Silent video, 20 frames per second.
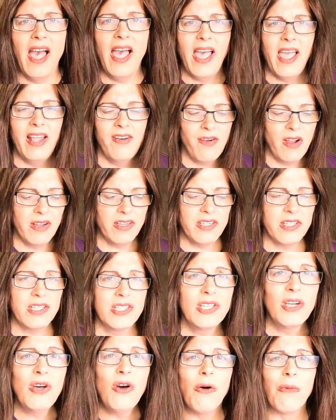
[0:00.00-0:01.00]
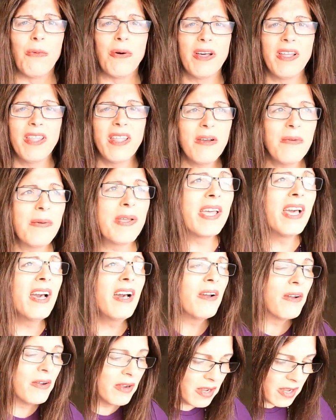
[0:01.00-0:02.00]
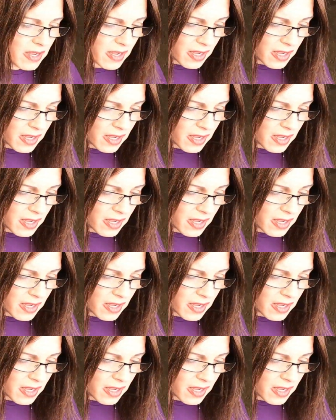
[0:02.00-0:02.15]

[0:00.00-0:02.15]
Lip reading: And right at the top, there we go.